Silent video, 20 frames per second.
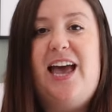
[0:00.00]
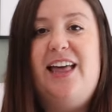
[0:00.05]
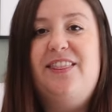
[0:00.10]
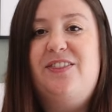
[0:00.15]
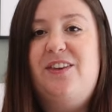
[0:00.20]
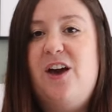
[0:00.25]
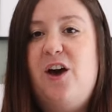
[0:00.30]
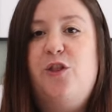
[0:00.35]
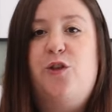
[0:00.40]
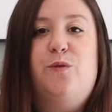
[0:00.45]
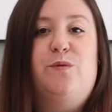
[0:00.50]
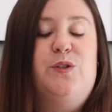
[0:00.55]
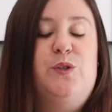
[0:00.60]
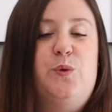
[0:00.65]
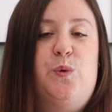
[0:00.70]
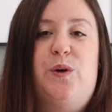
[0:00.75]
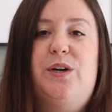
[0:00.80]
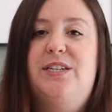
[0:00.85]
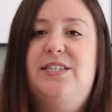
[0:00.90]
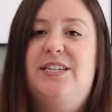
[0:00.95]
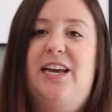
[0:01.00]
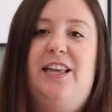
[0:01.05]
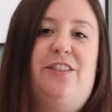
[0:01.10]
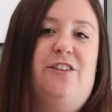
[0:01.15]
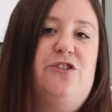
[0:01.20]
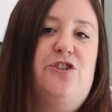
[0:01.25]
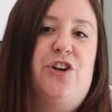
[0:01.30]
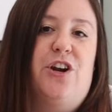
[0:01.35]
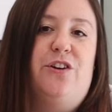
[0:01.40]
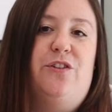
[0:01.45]
at the other resort and take
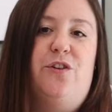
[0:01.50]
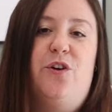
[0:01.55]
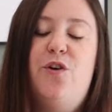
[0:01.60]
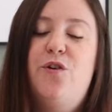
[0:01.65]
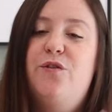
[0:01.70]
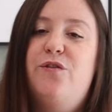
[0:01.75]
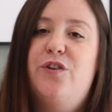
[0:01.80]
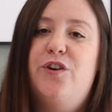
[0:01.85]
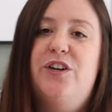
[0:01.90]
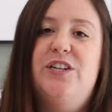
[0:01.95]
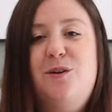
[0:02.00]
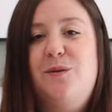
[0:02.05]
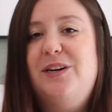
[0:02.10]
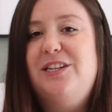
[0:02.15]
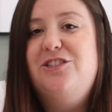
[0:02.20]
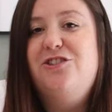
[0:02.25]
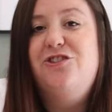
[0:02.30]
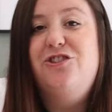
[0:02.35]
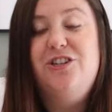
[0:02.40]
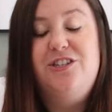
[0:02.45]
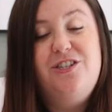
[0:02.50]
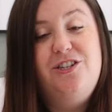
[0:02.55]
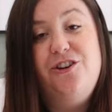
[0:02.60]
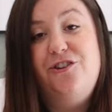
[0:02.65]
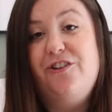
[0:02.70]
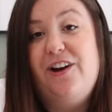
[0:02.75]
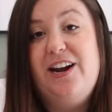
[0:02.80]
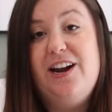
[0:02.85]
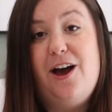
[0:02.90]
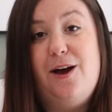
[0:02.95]
the shuttle over, so it's just a
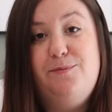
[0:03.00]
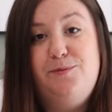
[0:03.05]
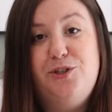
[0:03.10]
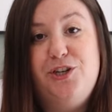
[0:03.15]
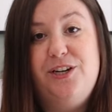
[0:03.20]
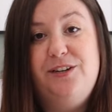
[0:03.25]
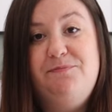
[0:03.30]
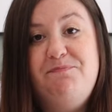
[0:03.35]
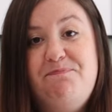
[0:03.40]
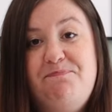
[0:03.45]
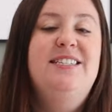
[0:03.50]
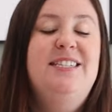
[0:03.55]
great option.